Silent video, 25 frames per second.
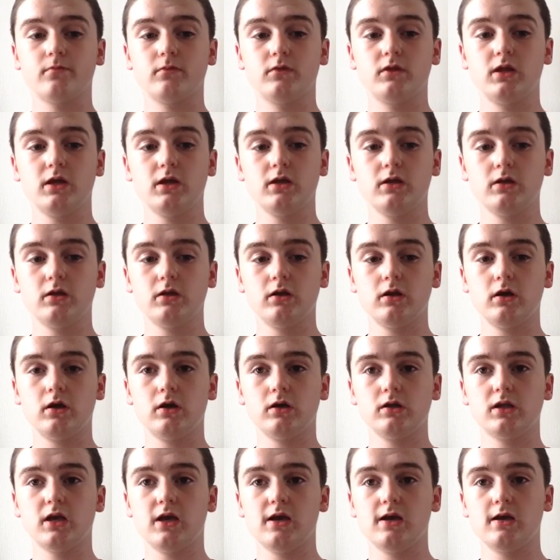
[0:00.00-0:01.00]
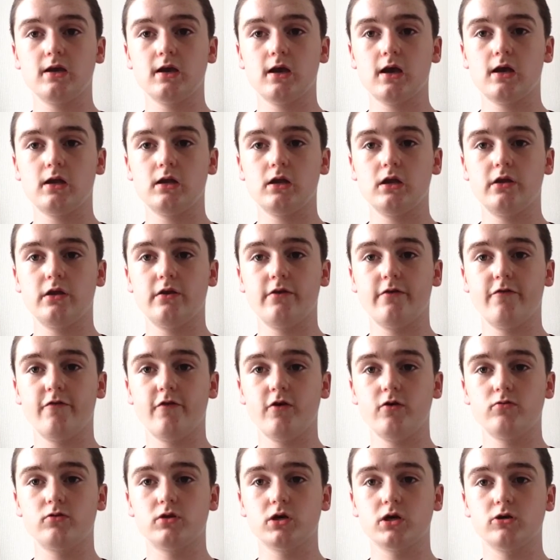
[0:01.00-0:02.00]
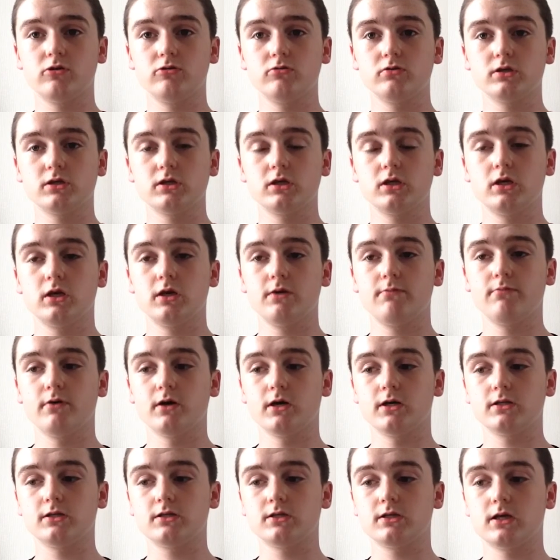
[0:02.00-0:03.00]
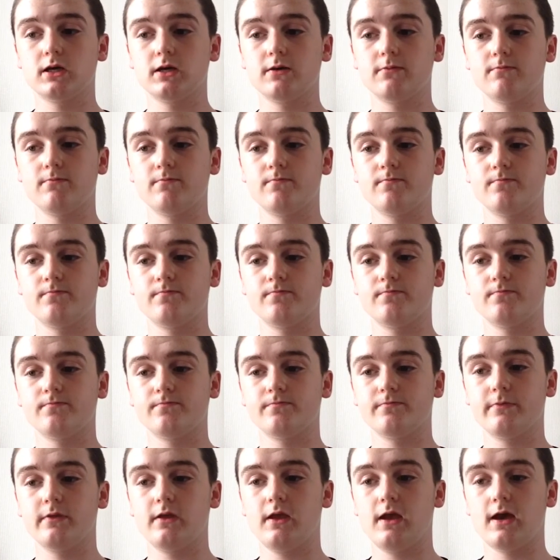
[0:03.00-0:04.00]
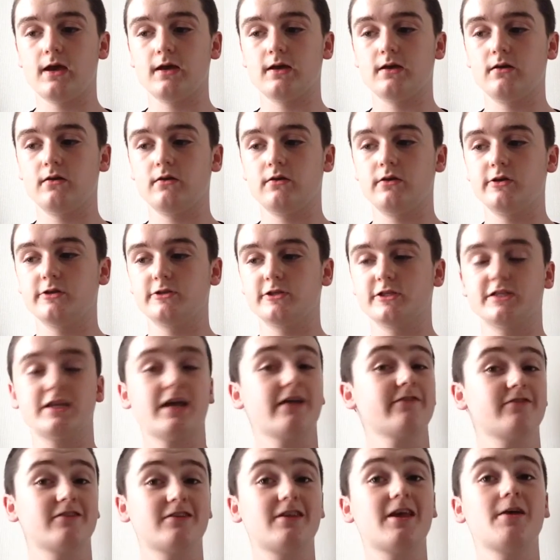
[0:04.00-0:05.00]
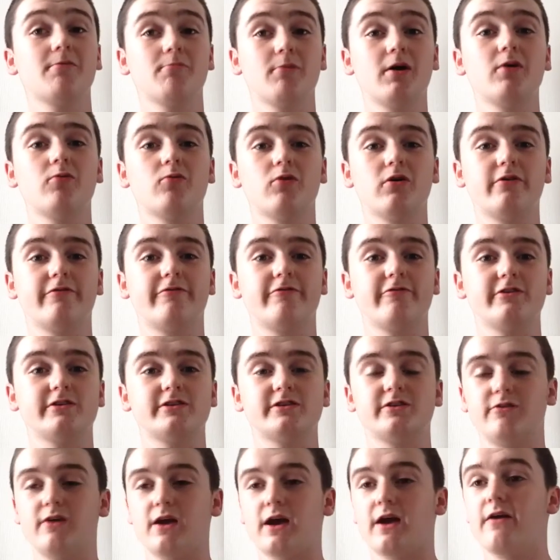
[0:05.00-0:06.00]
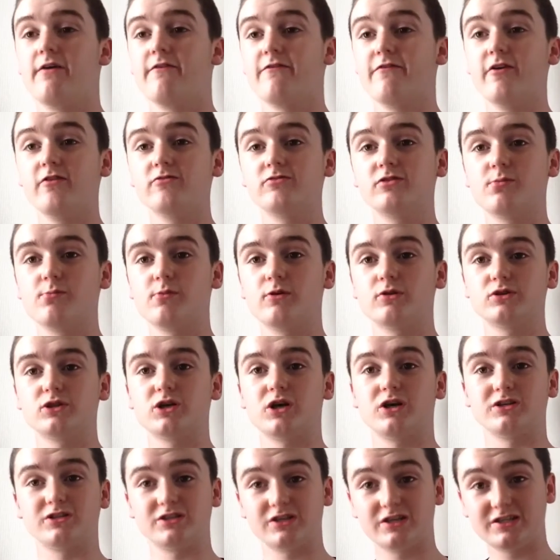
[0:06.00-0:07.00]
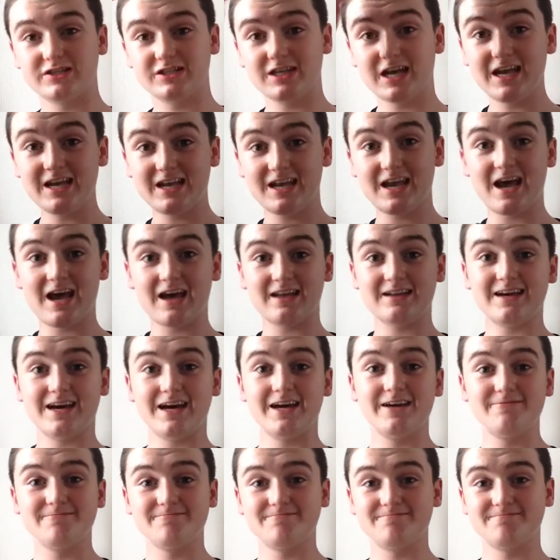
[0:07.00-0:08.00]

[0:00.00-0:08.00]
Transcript: Didn't take any photos, but yeah, you just have to take my word for it. So yeah, photo montage. Take care now.